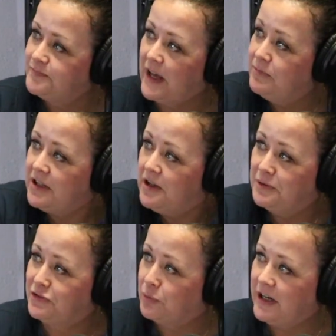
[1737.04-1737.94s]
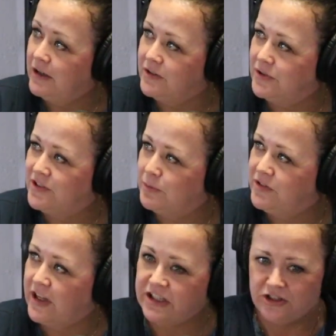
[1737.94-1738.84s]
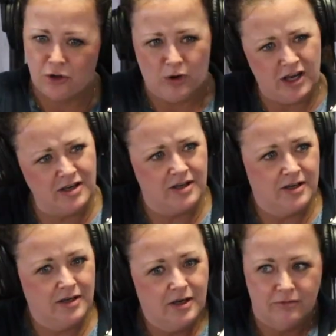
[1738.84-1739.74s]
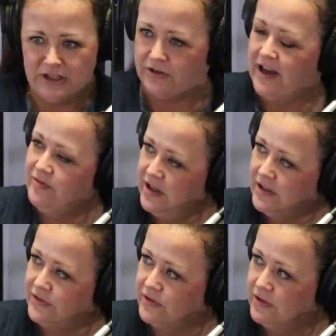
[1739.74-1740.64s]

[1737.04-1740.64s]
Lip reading: I'm not always aware until someone's like, you know what? We don't have this.